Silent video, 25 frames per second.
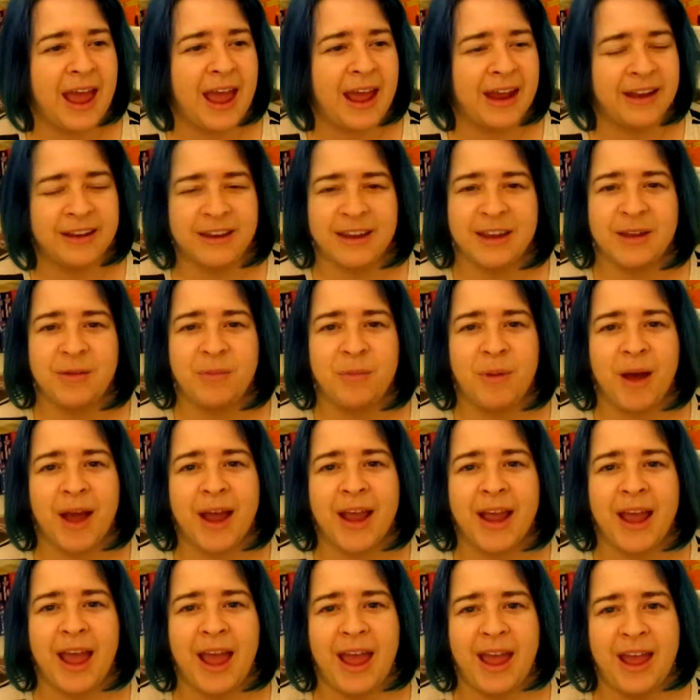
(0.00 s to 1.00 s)
and in
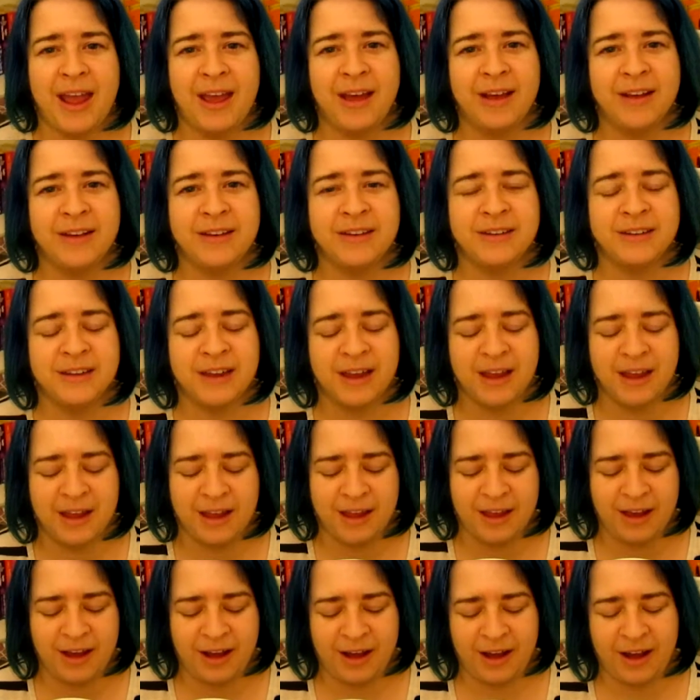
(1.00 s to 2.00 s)
my hand,
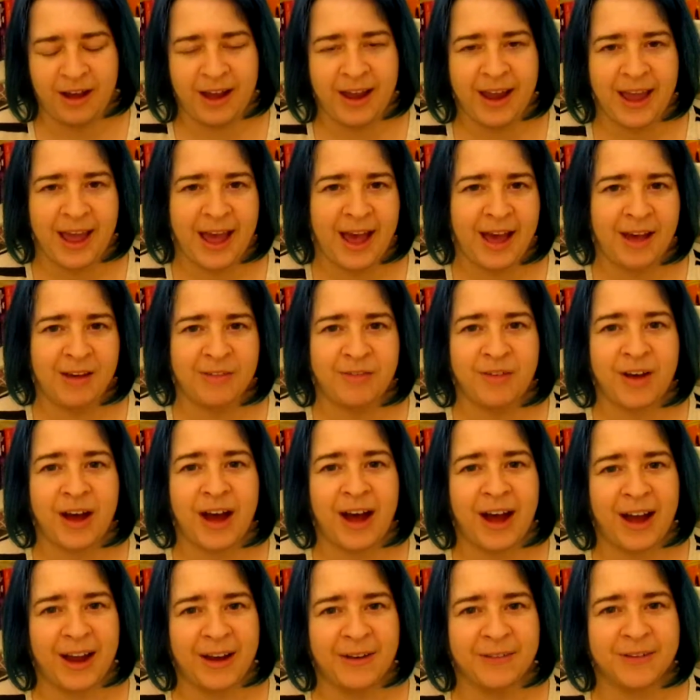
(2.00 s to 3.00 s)
I have
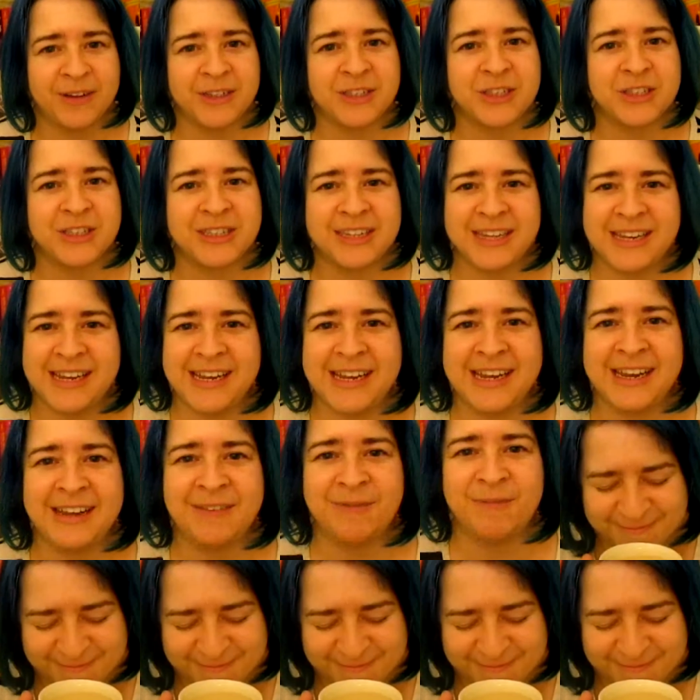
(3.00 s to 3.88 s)
Irish tea.